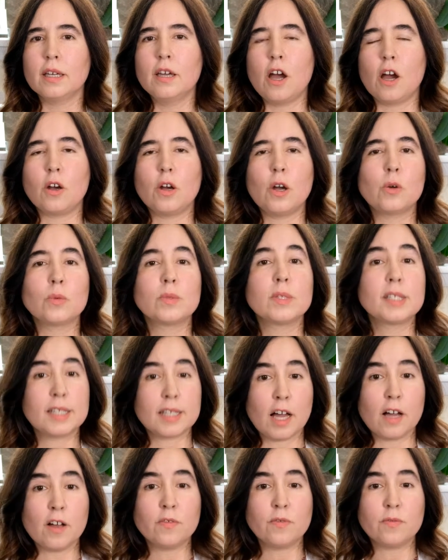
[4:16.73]
our own
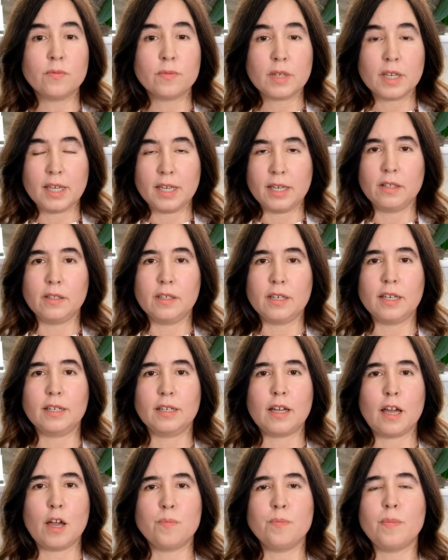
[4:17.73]
self-healing
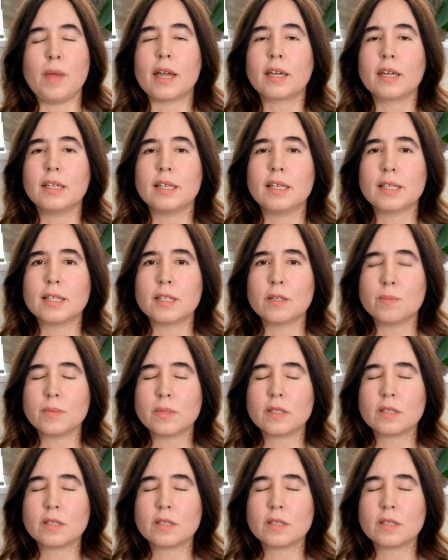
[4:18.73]
mechanisms.